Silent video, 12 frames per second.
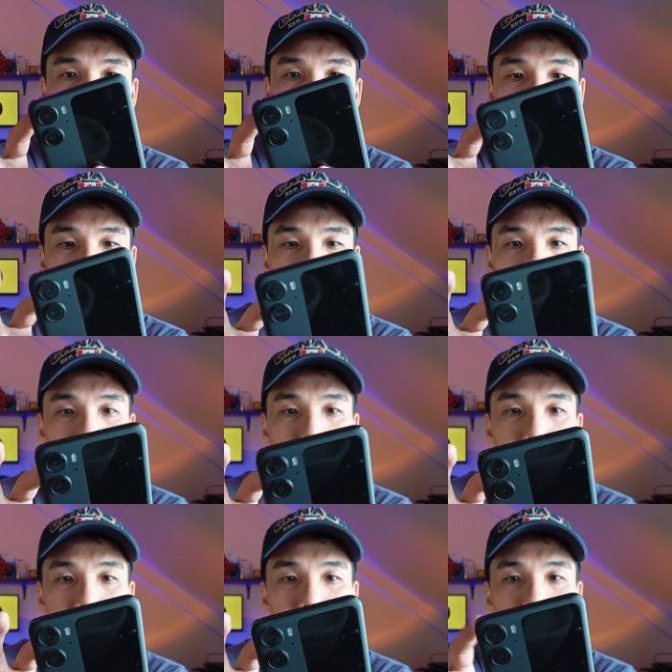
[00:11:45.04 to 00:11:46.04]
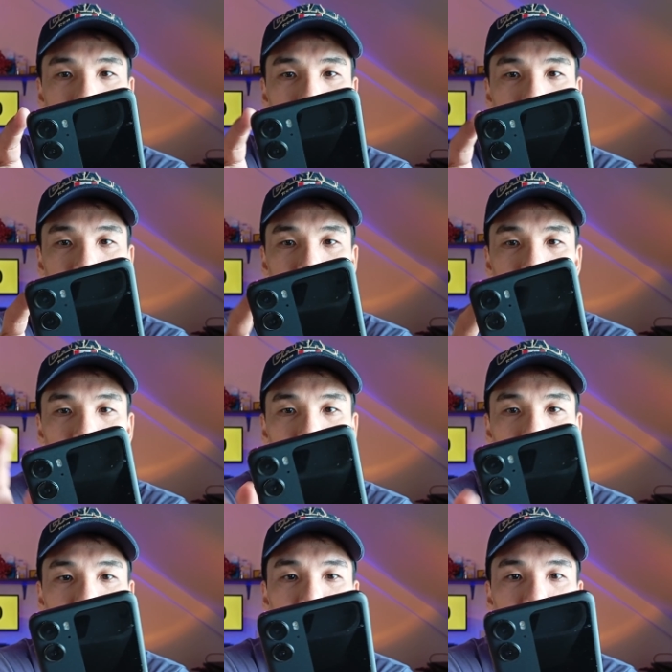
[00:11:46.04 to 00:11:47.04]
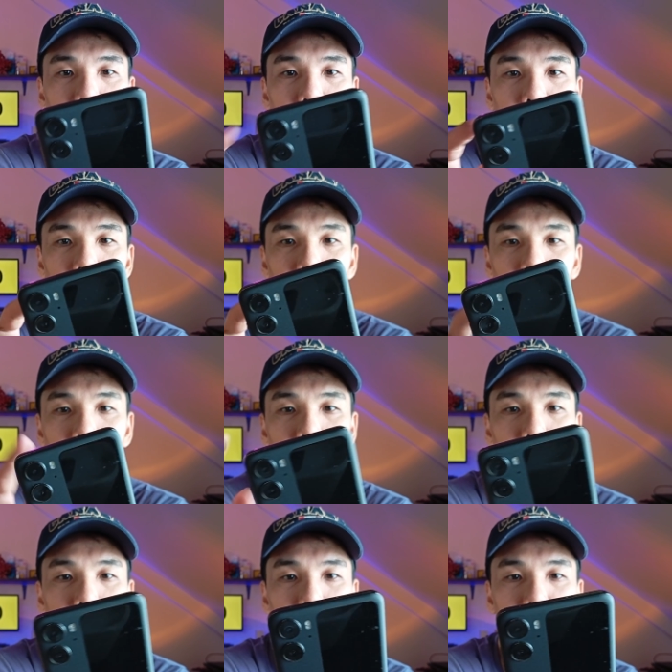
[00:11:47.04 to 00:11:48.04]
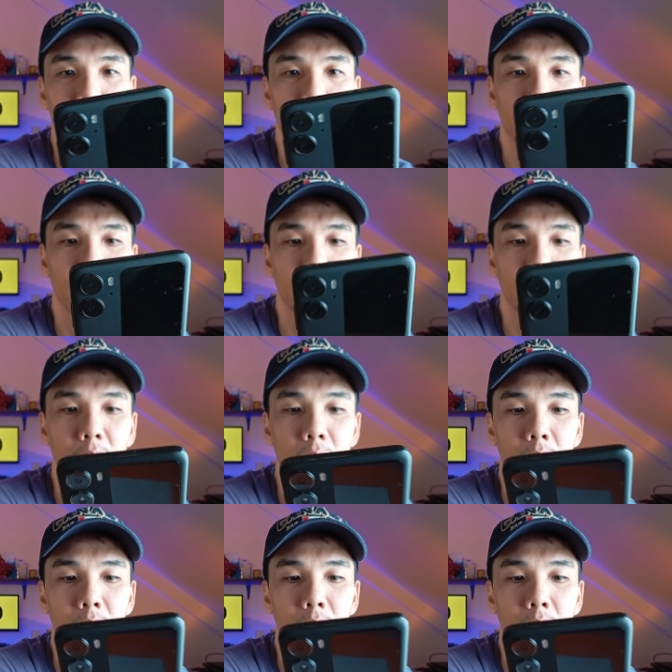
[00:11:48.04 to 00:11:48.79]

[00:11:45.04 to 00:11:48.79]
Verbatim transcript: Okay, then we're just gonna